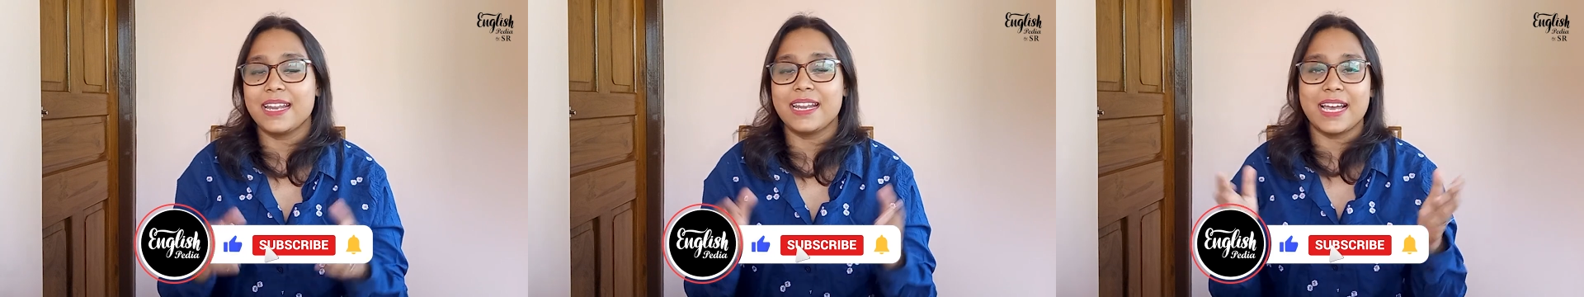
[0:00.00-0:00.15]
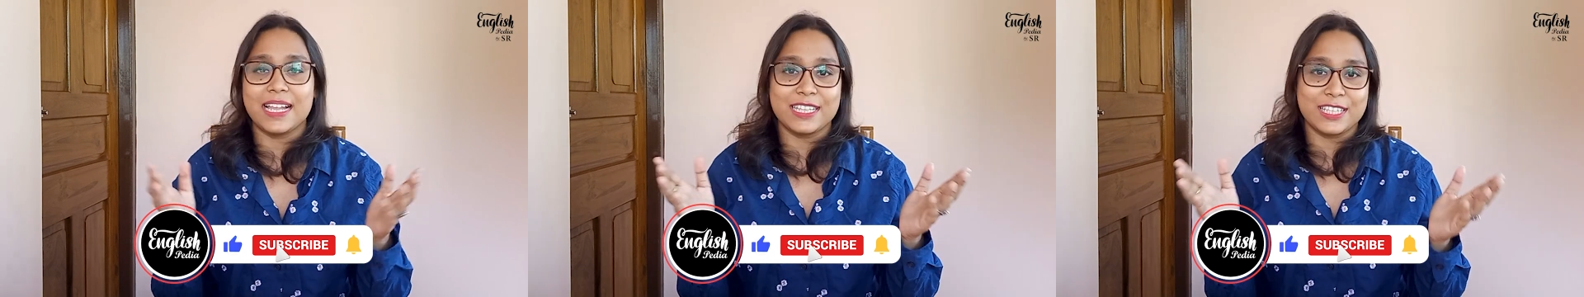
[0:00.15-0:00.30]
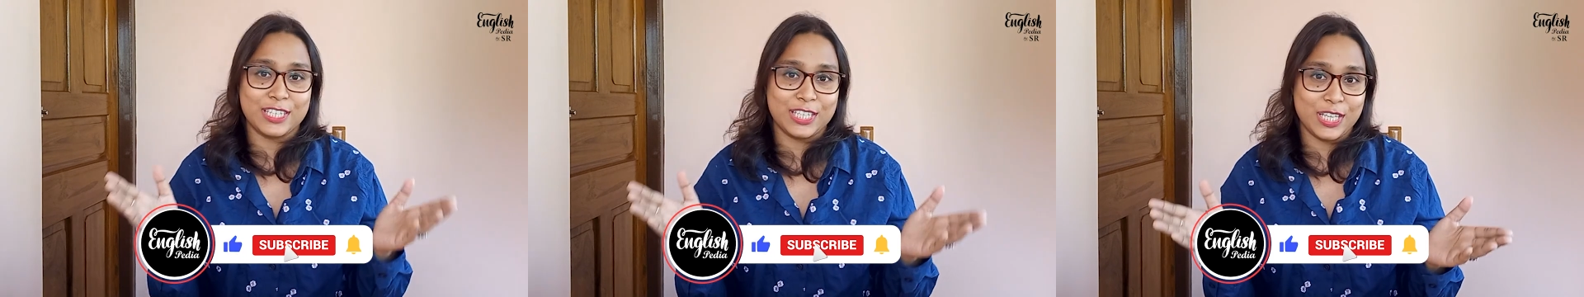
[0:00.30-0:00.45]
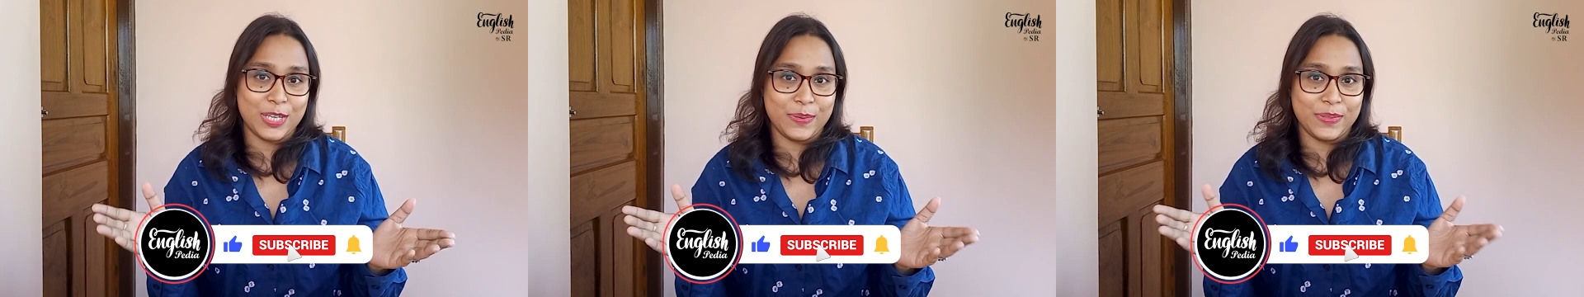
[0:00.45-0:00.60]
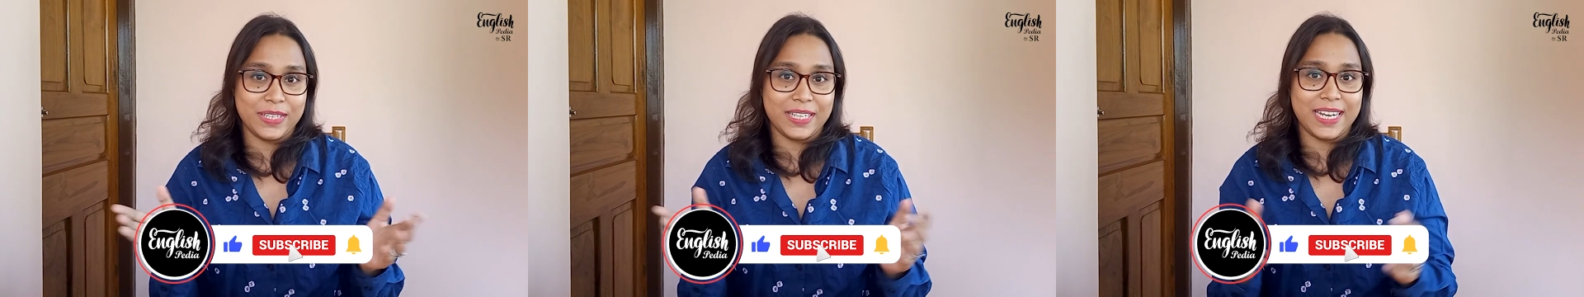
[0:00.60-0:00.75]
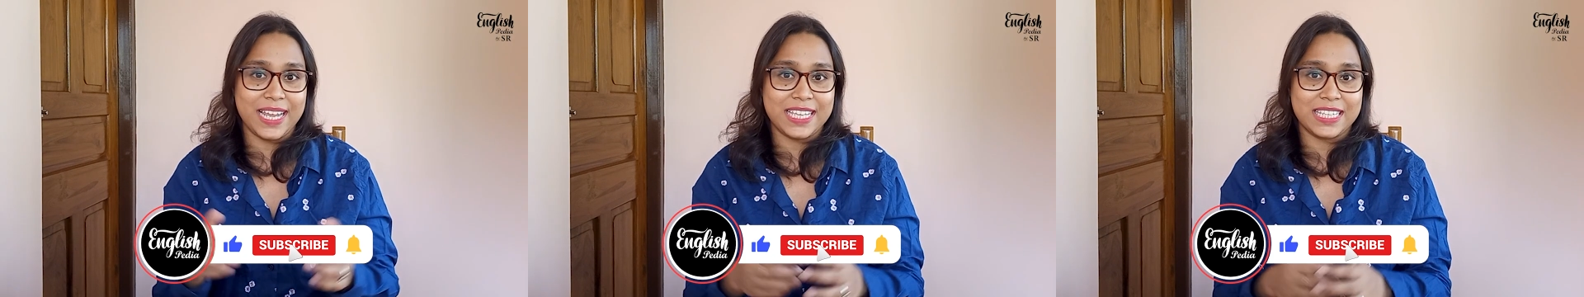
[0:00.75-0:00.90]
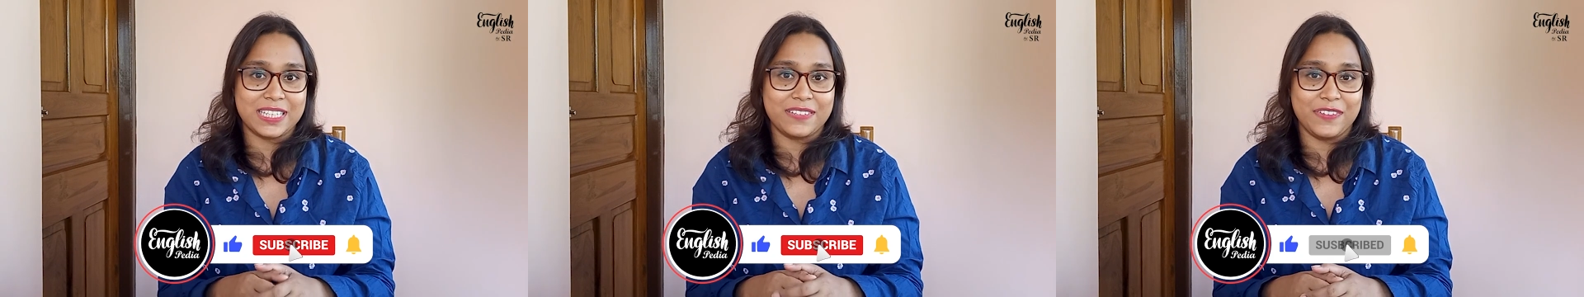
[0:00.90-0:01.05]
and I'll see you in the
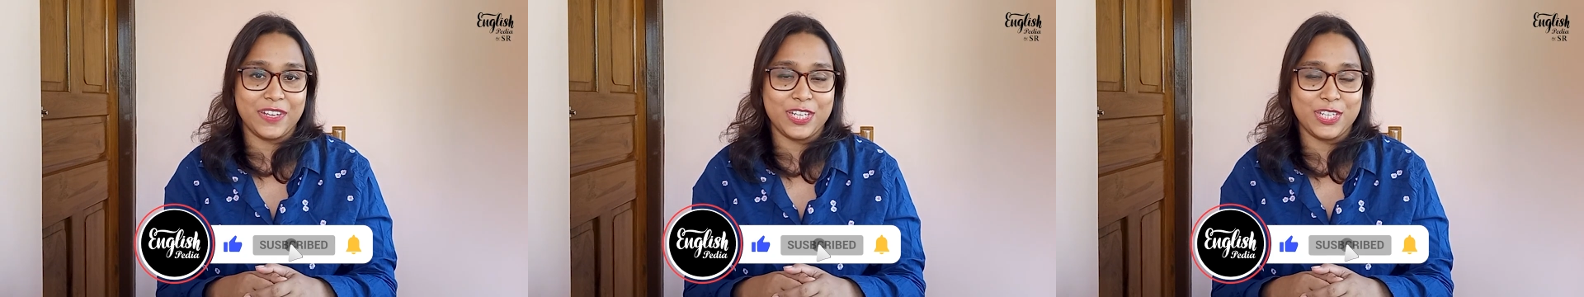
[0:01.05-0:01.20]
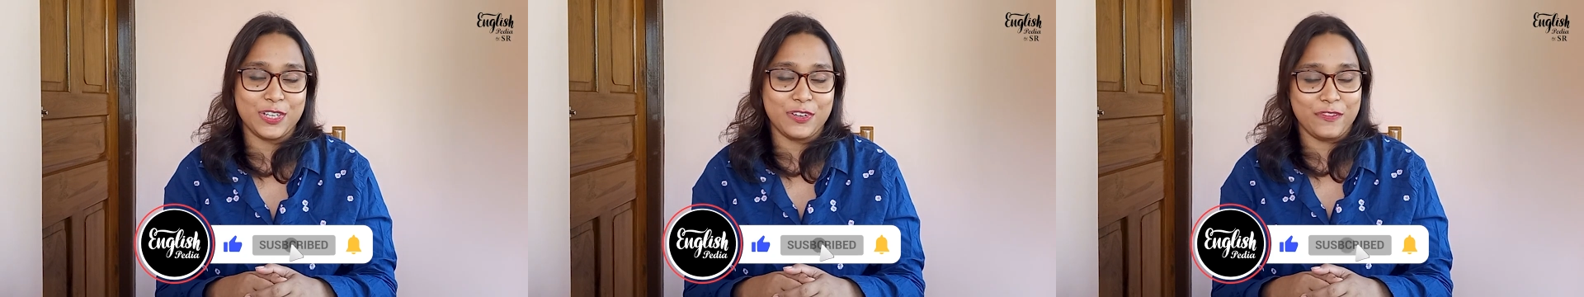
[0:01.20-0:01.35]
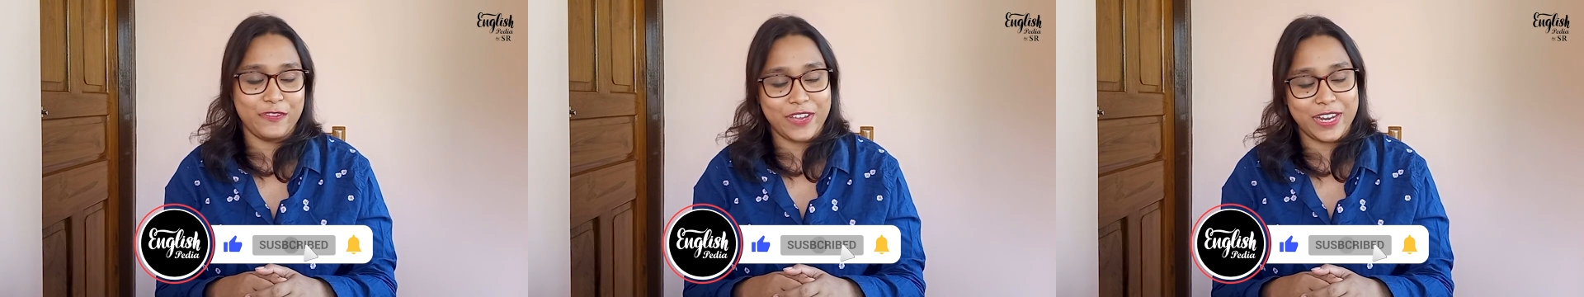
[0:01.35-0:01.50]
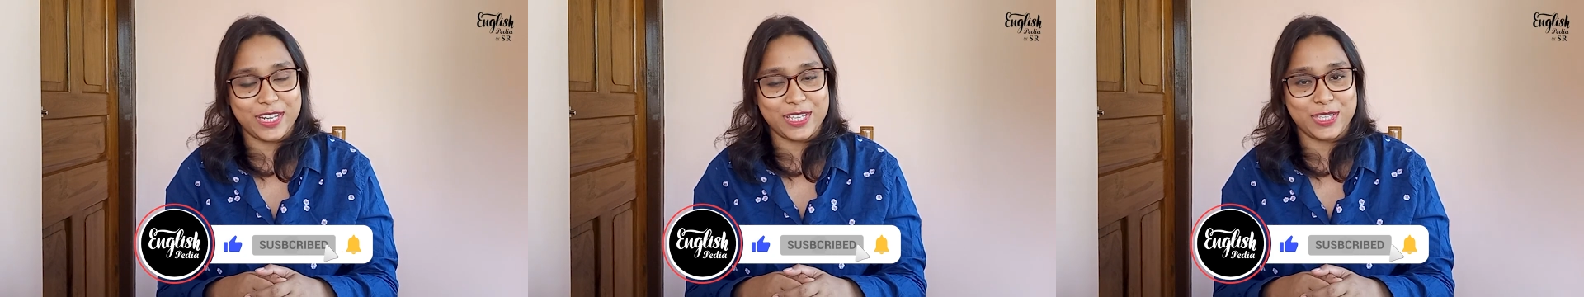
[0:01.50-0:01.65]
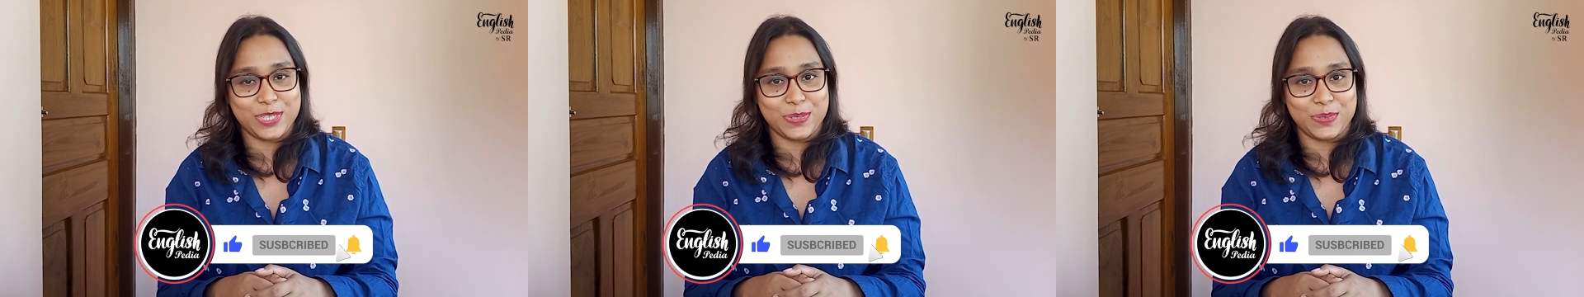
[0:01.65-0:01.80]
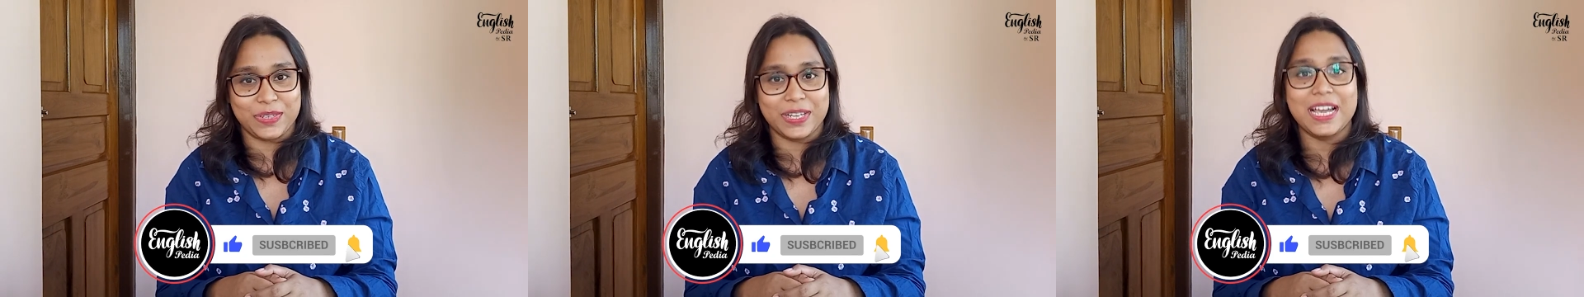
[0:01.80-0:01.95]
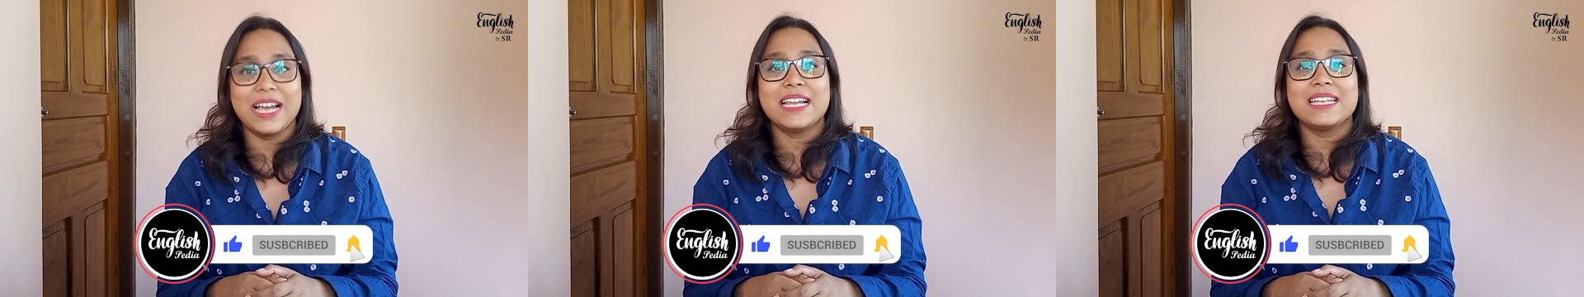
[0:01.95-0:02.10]
next video very
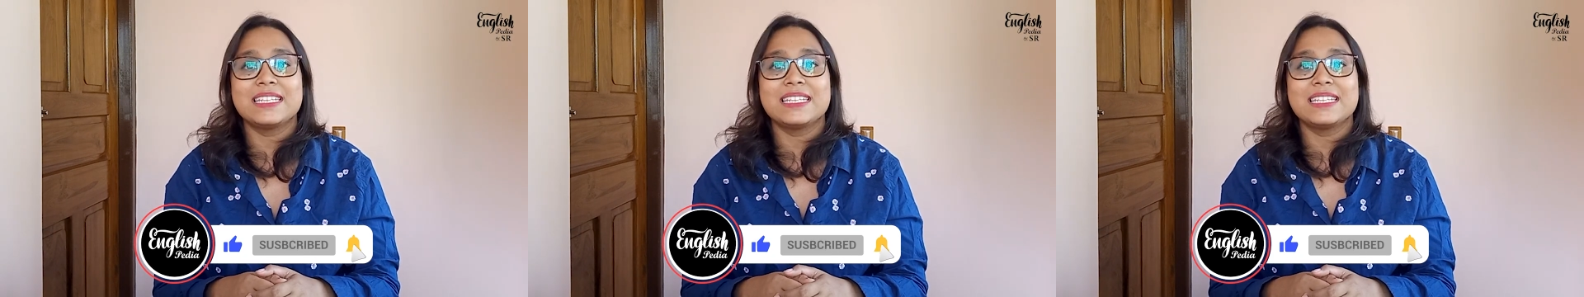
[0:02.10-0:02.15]
soon.